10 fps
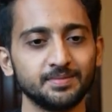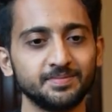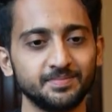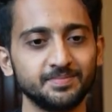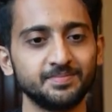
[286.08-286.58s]

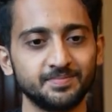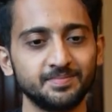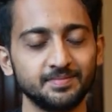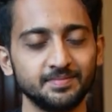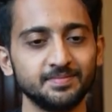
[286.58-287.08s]

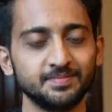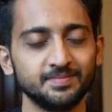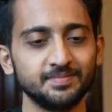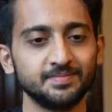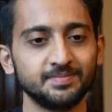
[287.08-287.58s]

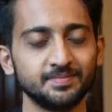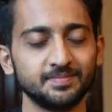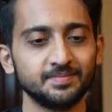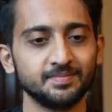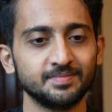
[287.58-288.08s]

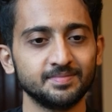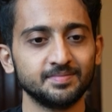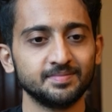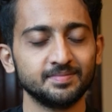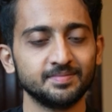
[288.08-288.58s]

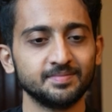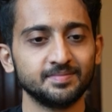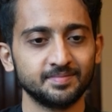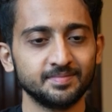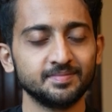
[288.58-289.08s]

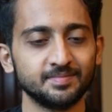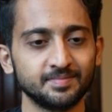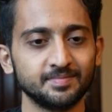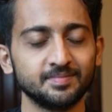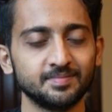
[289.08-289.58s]

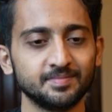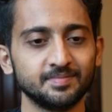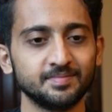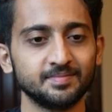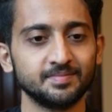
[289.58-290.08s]

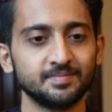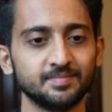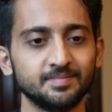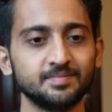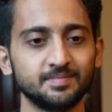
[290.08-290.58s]

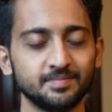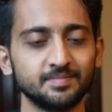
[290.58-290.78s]
[no speech]